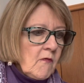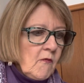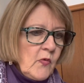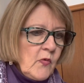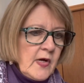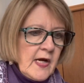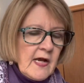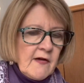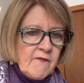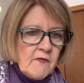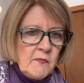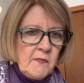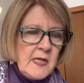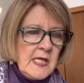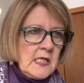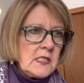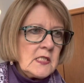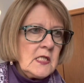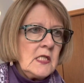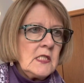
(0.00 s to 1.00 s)
Whatever
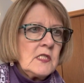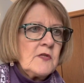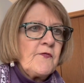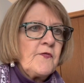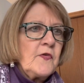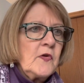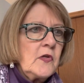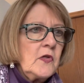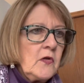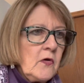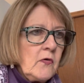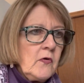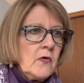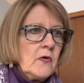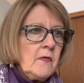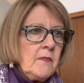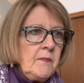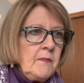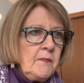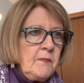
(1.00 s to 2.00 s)
makes sense for
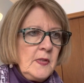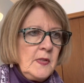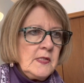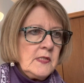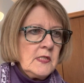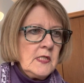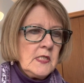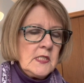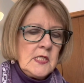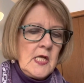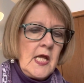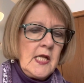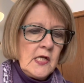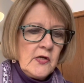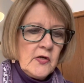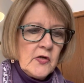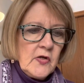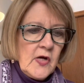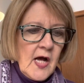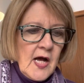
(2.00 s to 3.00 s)
your business and
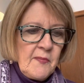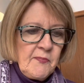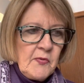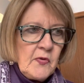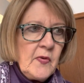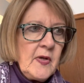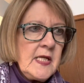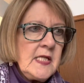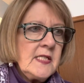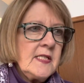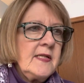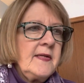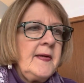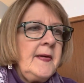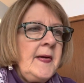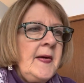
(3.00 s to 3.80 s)
your operation.